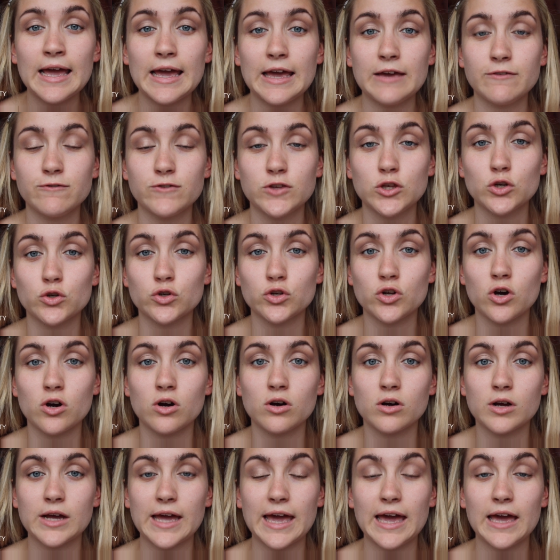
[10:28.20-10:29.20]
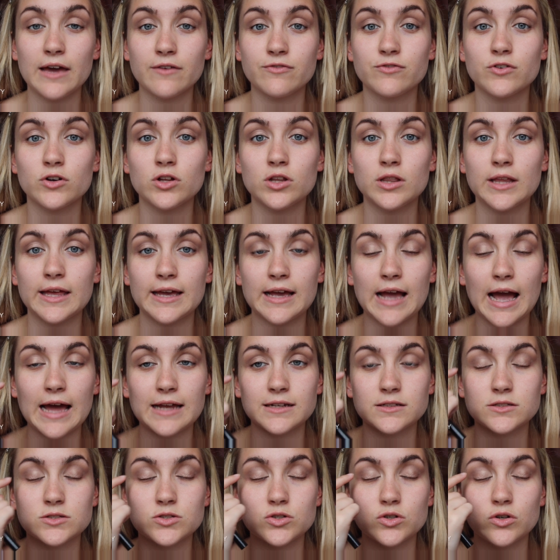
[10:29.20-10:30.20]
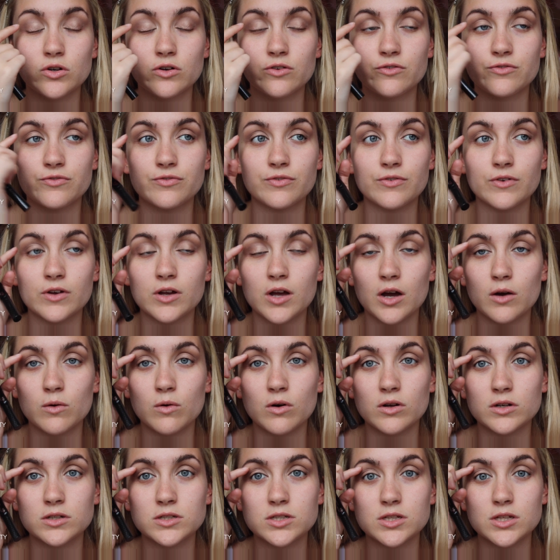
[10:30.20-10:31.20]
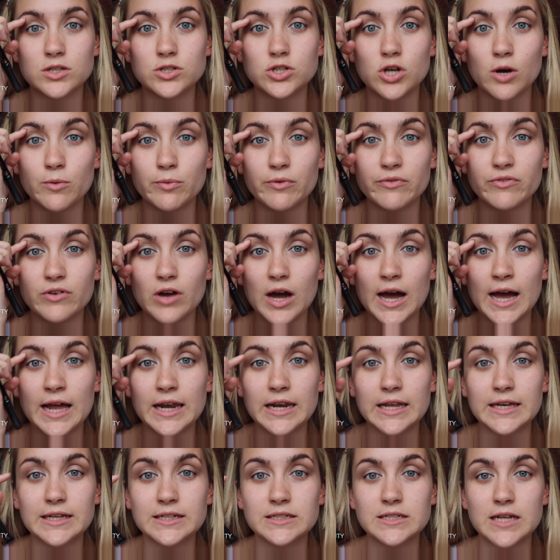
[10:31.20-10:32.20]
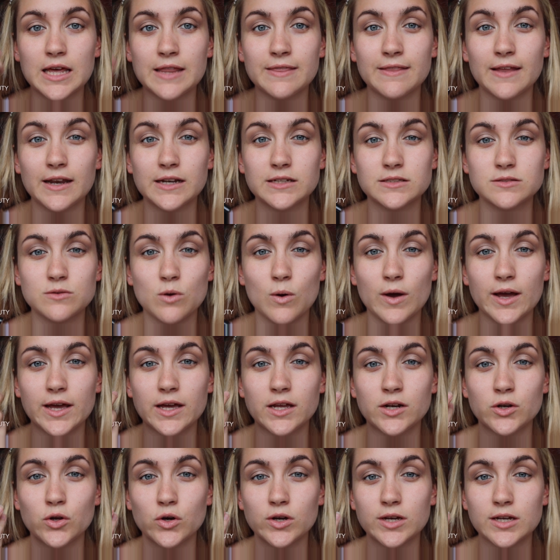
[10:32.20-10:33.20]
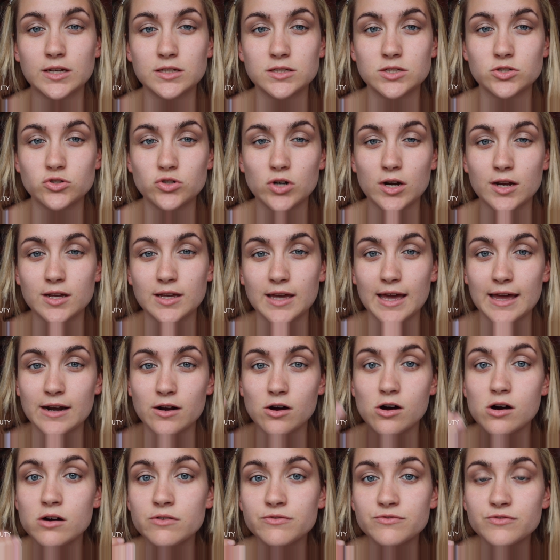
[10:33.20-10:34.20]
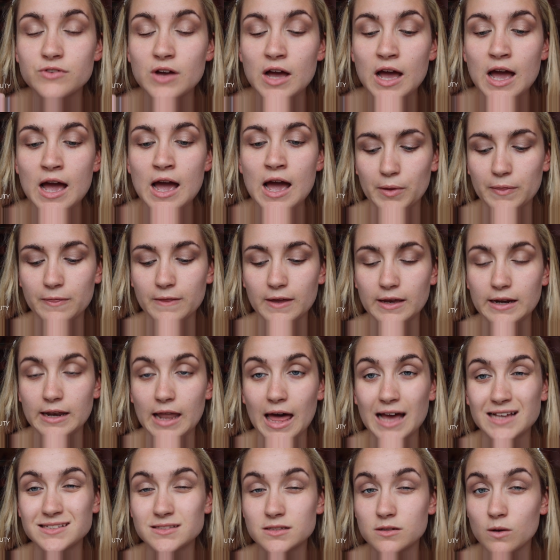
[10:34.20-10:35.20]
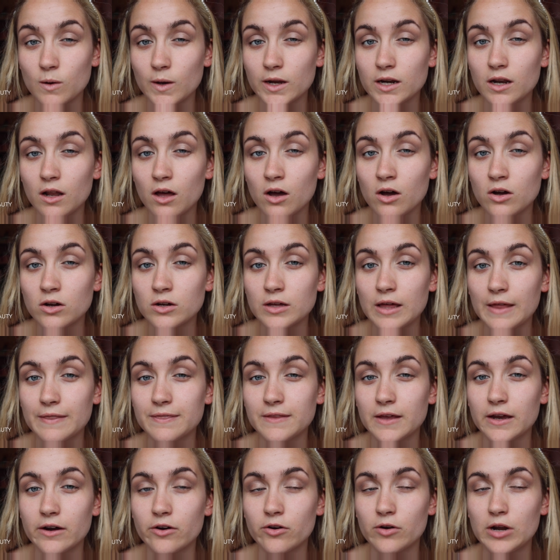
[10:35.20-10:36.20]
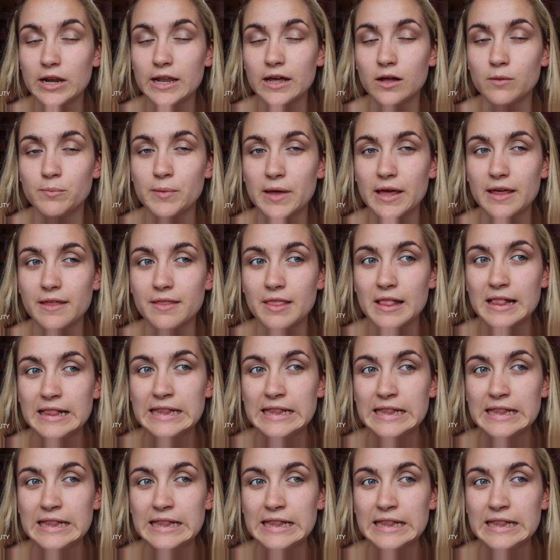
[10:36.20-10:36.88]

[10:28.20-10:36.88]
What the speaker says: If you're not careful, it can sort of go onto the top of your eyelid and then it's quite annoying to try and get off. But they last quite long and they're a little bit,